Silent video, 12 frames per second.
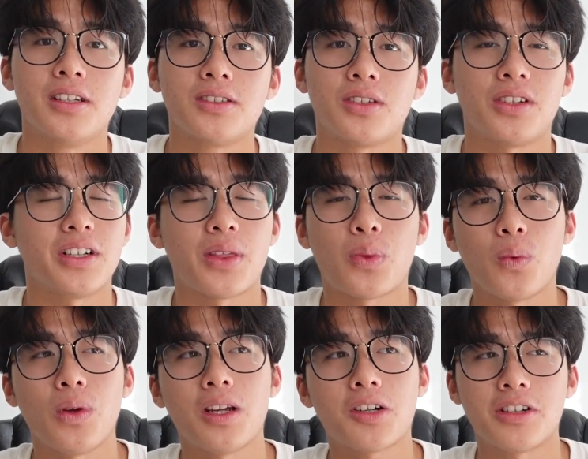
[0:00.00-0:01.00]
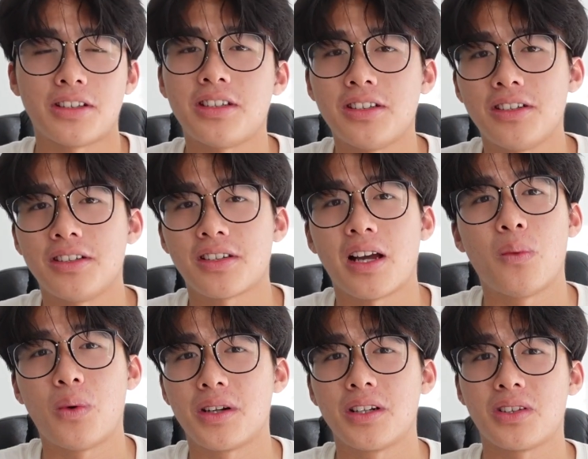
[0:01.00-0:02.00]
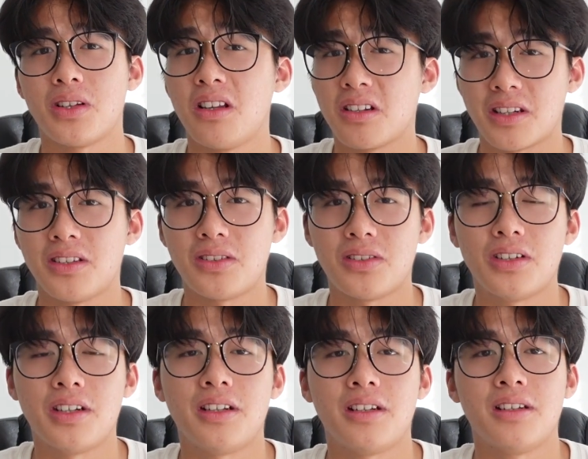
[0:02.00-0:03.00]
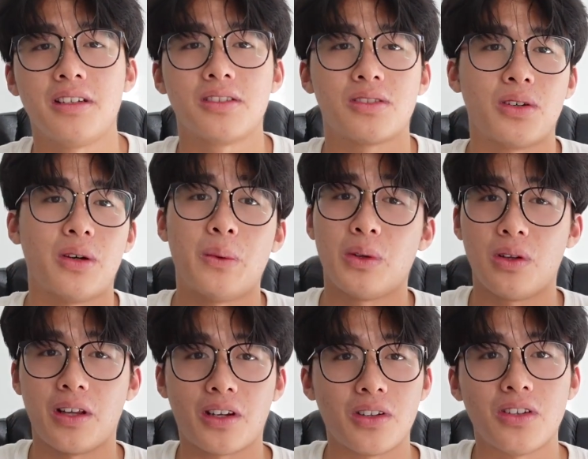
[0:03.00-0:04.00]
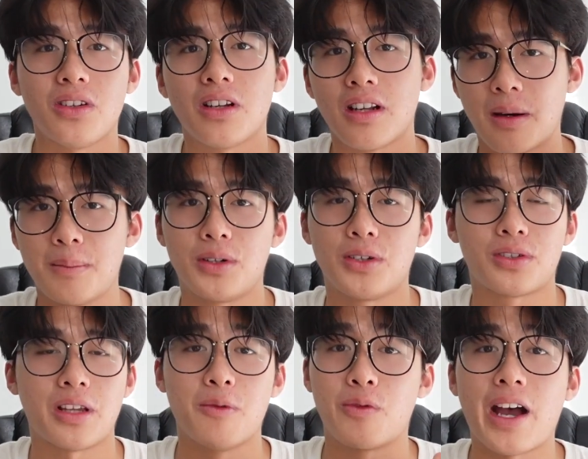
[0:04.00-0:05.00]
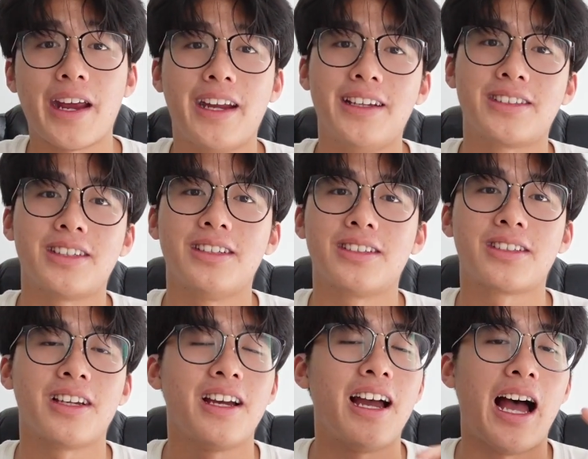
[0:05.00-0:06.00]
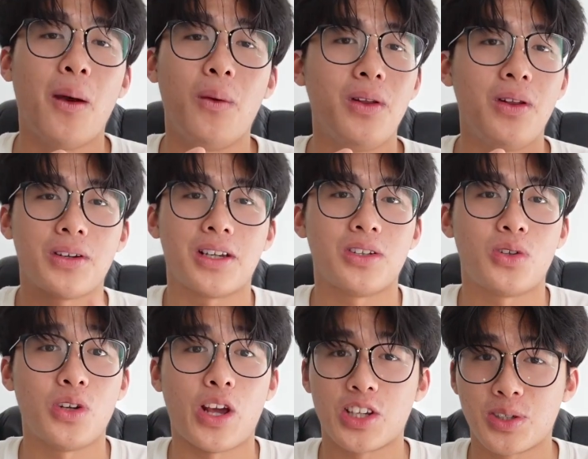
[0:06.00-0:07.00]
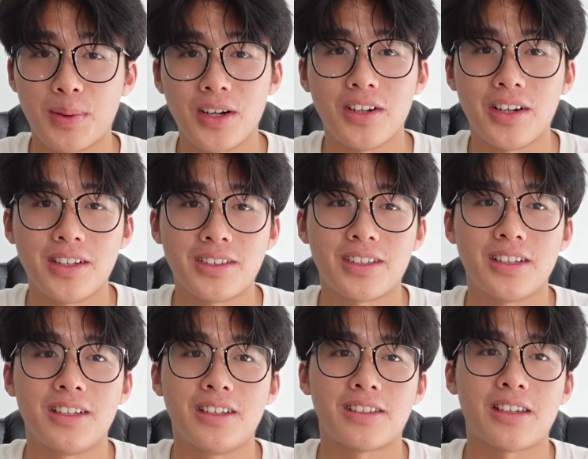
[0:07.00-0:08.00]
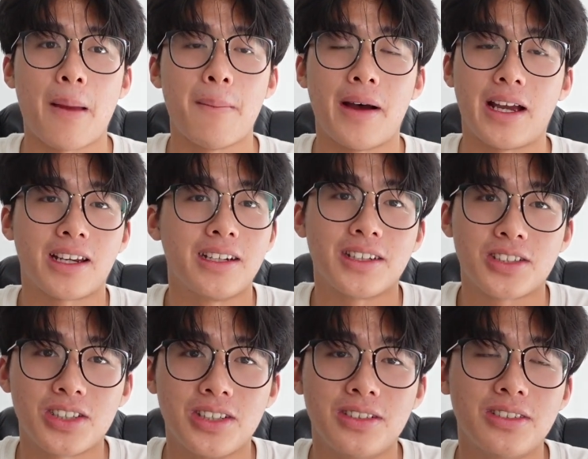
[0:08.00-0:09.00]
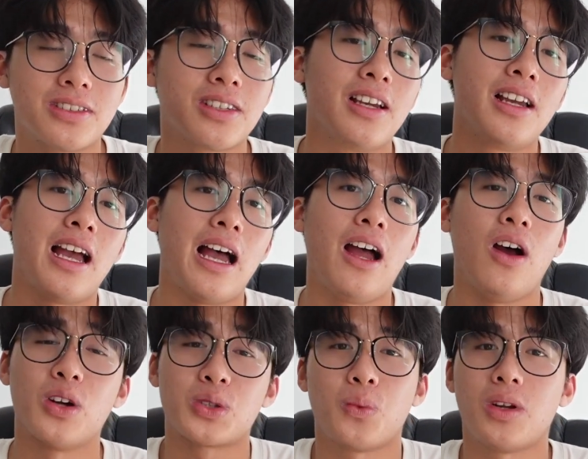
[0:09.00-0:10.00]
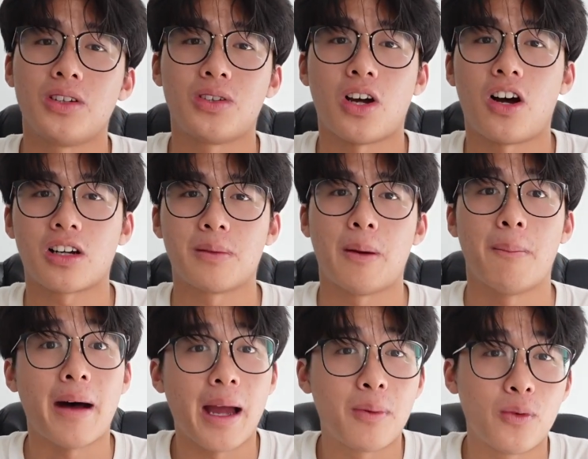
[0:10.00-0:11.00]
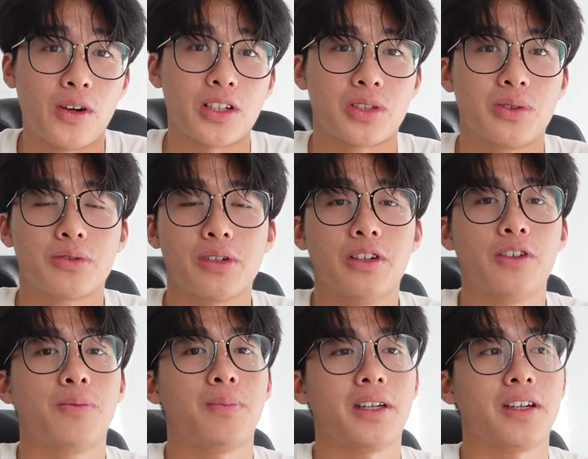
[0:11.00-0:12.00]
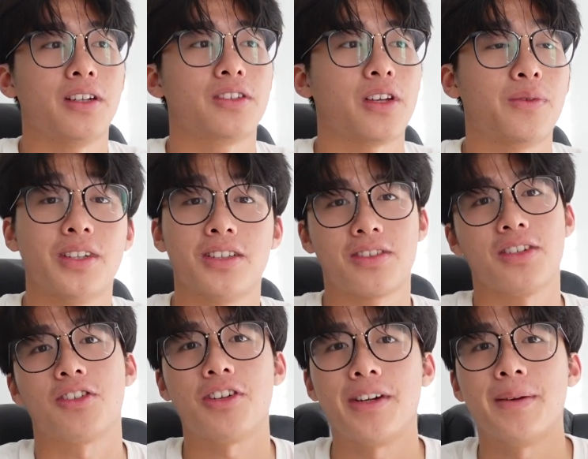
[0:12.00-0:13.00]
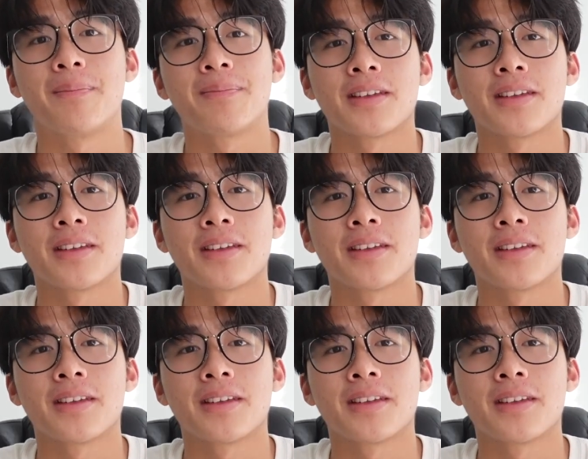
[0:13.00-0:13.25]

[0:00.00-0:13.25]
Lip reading: So there are three criteria I wanted to look into it. So I want to look into the numbers and finances. I want to look into the experiences and my connections. I also want to talk about my professional growth because of this degree.